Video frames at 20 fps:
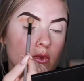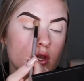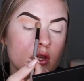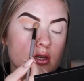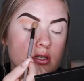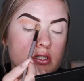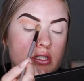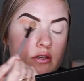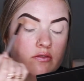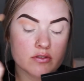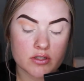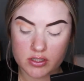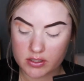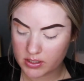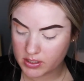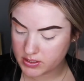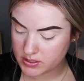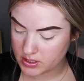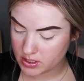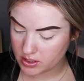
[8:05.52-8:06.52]
And
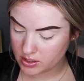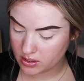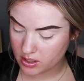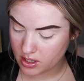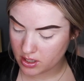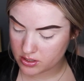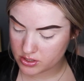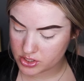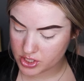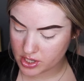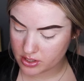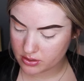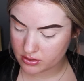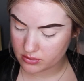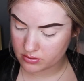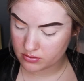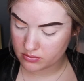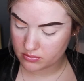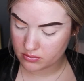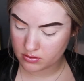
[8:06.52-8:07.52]
definitely take your
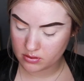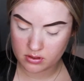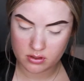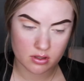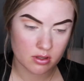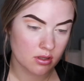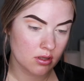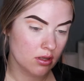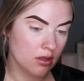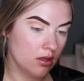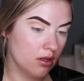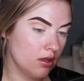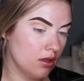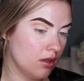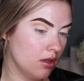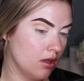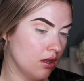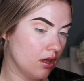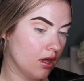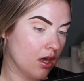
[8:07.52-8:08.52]
eyeshadow
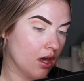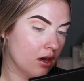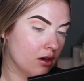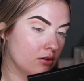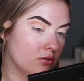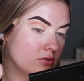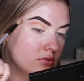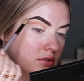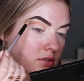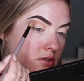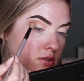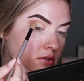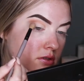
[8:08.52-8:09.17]
out,